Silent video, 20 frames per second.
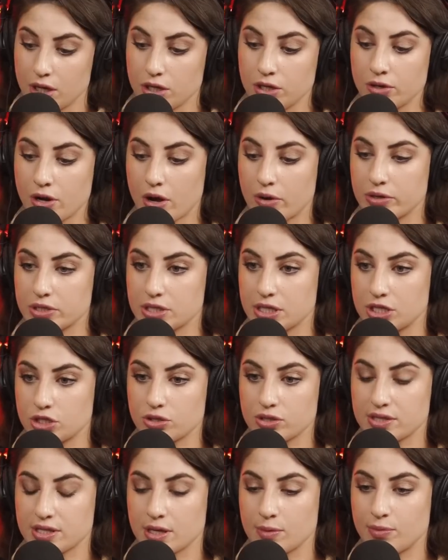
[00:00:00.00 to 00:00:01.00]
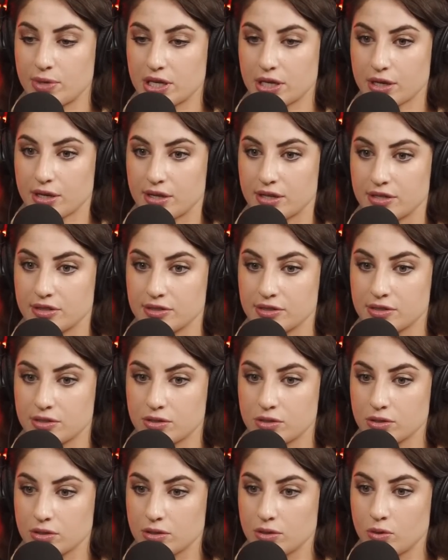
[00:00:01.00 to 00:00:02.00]
it's interesting
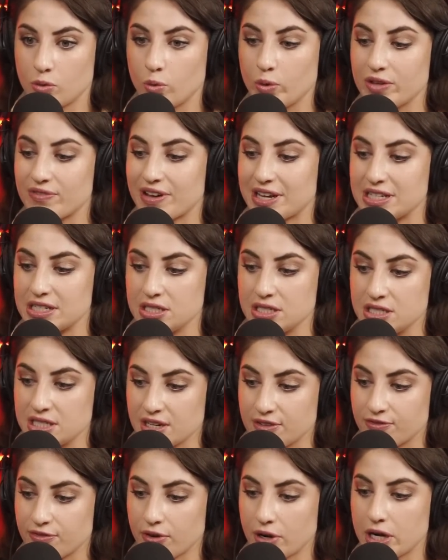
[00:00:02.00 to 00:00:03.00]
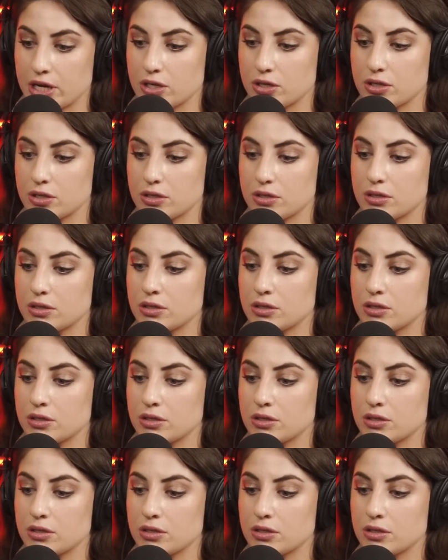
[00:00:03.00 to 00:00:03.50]
because we've had different